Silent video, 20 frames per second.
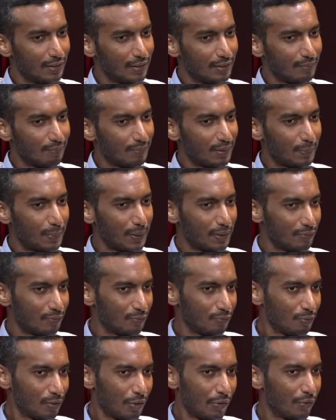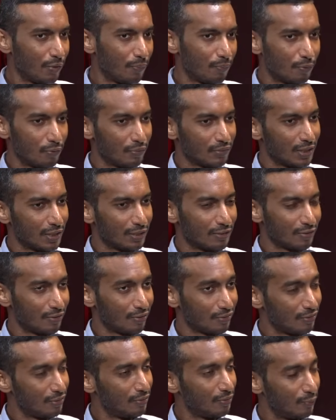But throughout the process,
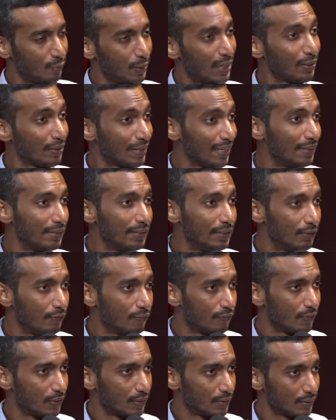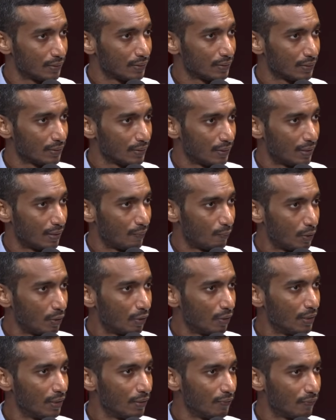because we had to get leave first. We
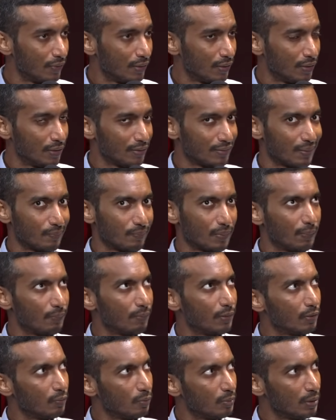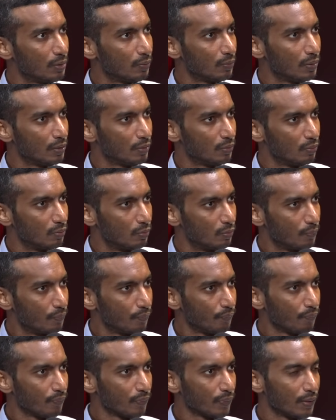got leave in September 2022.
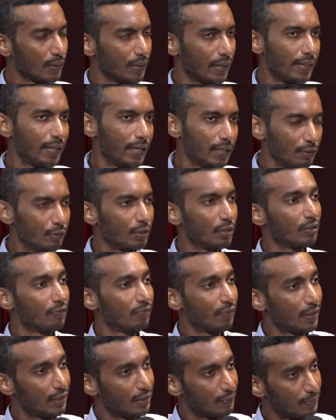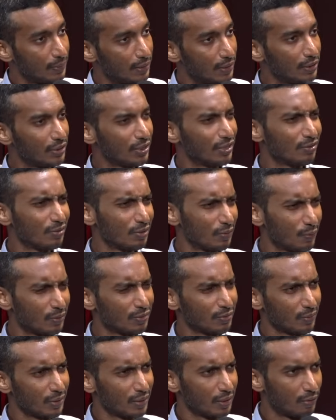And then you had to file the petition. So it was
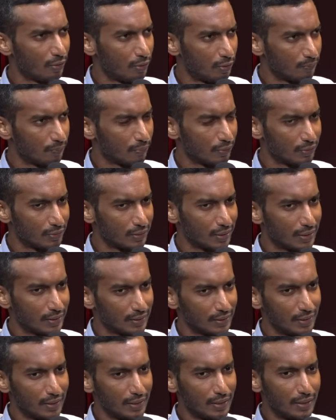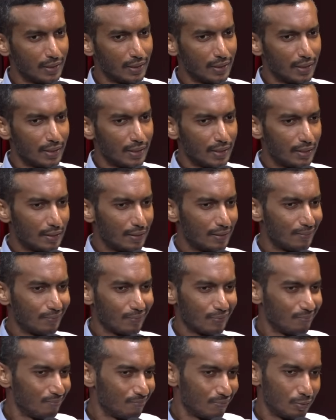quite a long process.
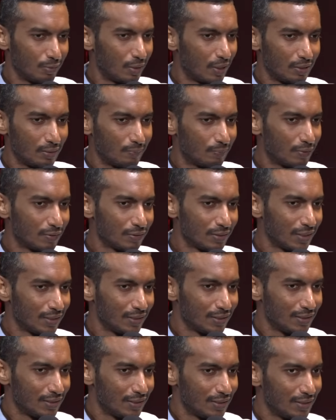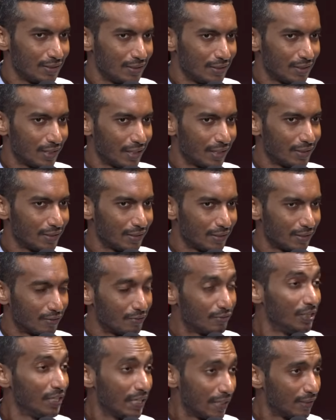Throughout the process, she held the
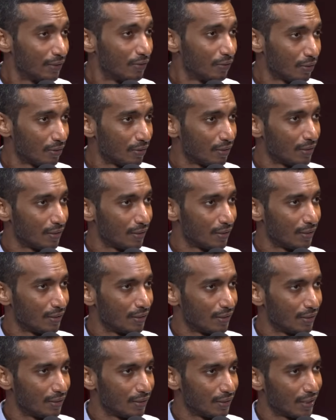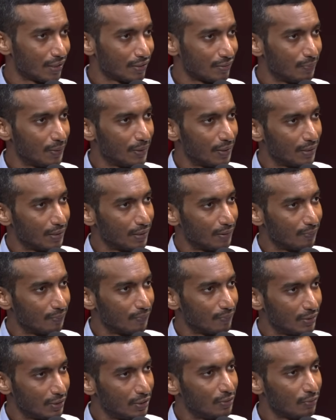ground. She and her daughter, Yasmin, I think
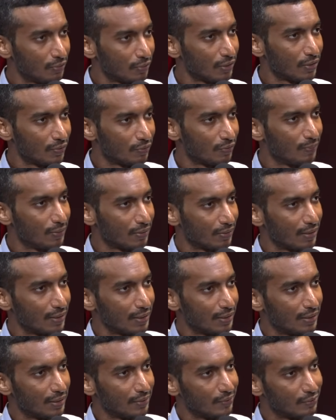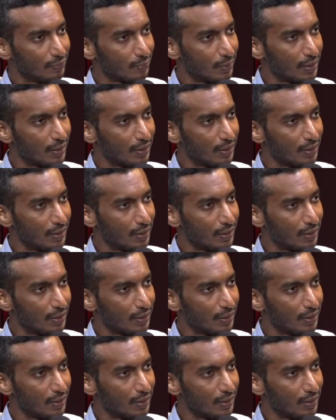she also has to be credited as well.